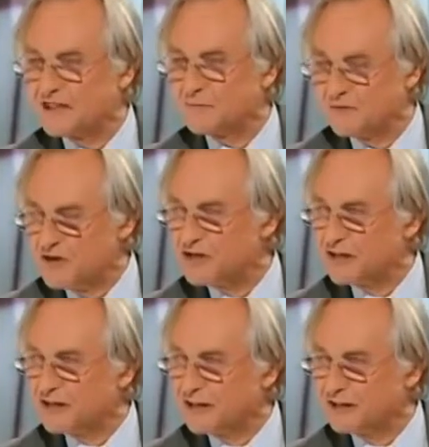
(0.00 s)
let's
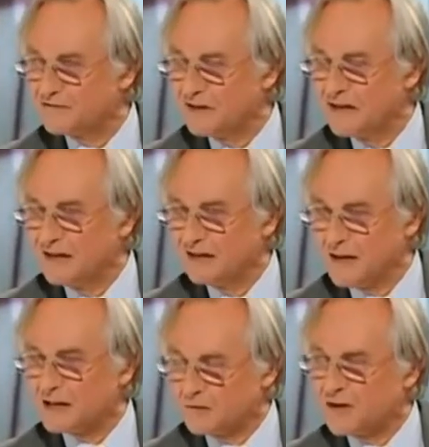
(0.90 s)
appreciate life, and
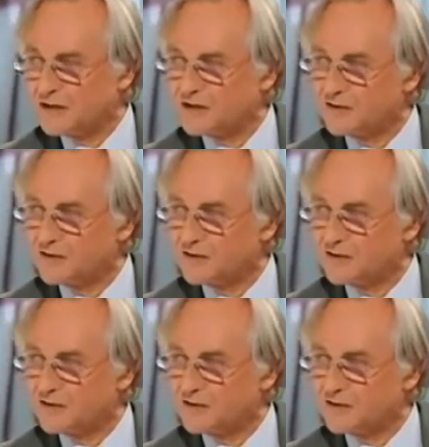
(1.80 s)
that's what gets